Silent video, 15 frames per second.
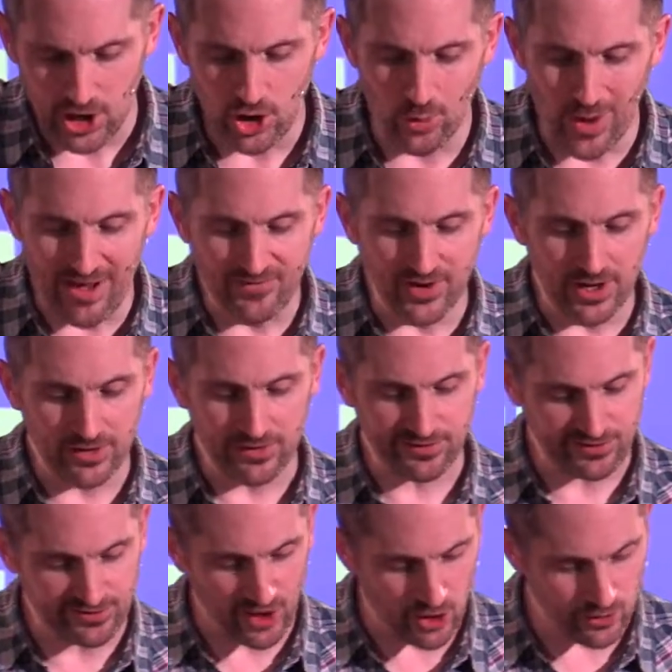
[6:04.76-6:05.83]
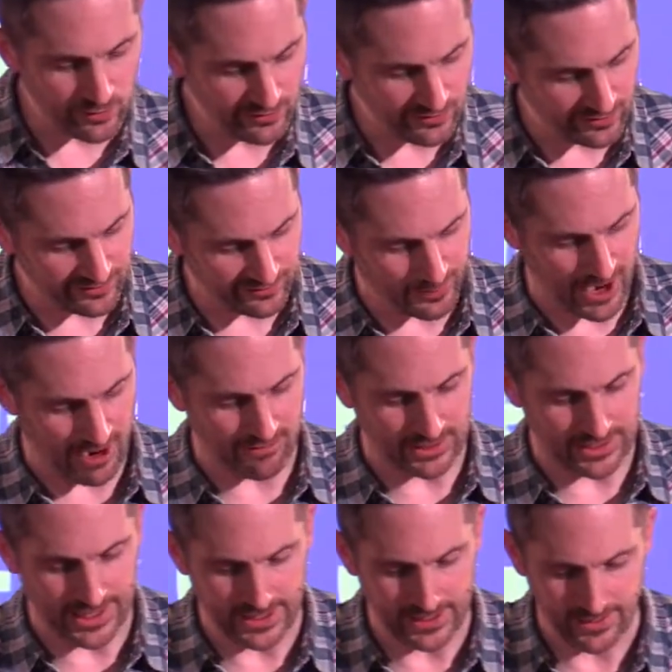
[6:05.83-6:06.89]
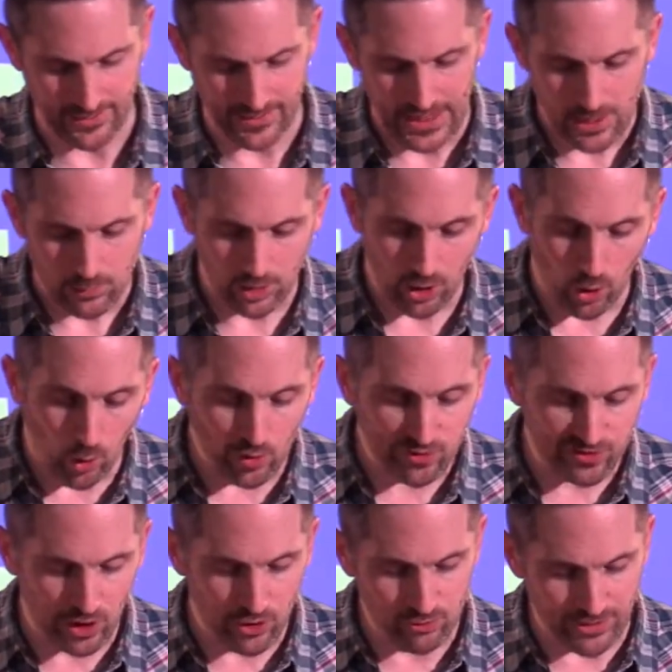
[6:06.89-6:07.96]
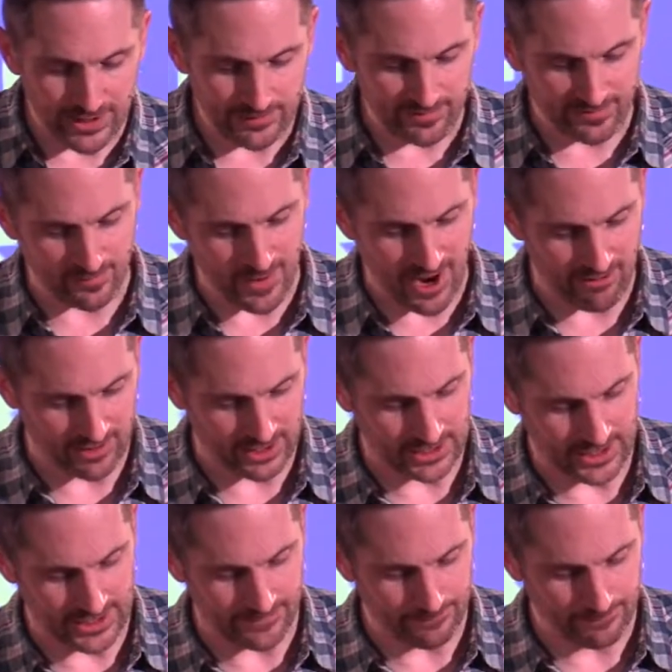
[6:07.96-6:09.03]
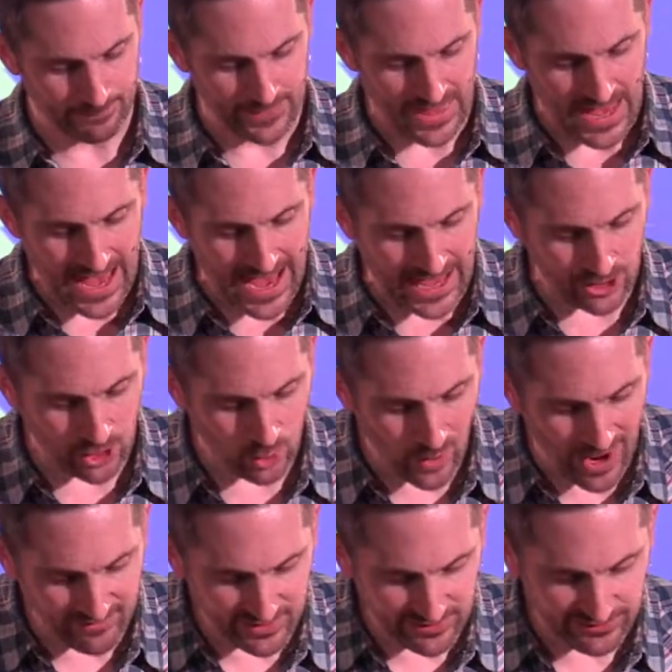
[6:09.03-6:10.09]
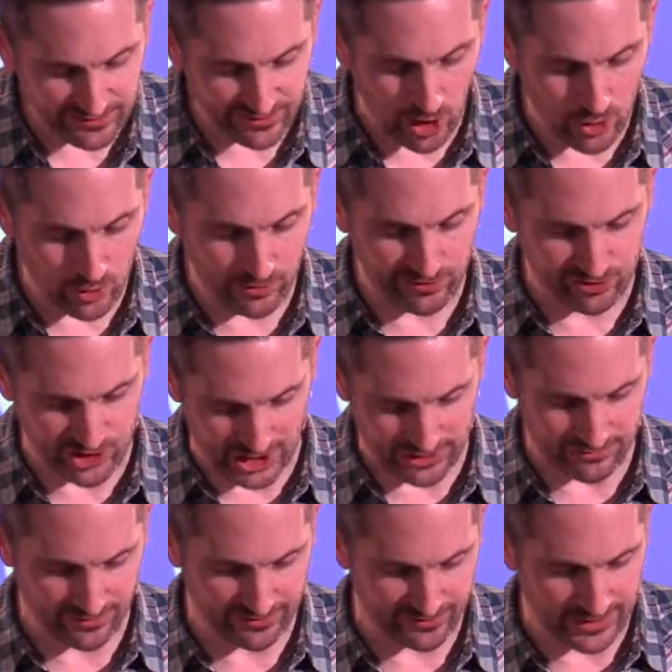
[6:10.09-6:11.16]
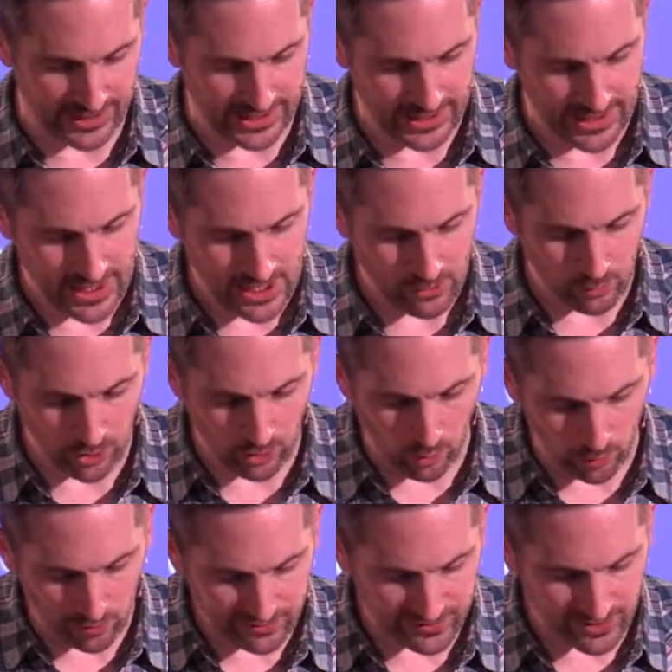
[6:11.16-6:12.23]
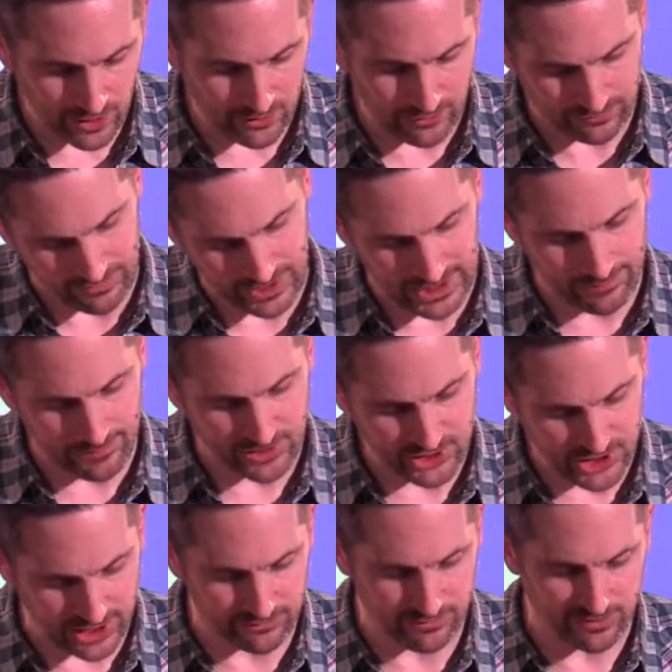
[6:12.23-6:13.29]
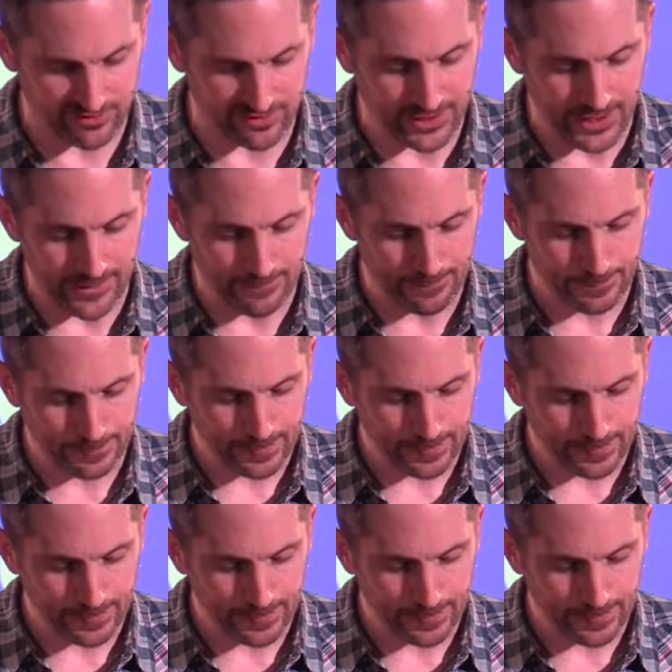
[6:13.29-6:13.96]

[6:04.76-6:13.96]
Whoever sows sparingly will also reap sparingly. And whoever sows generously will also reap generously.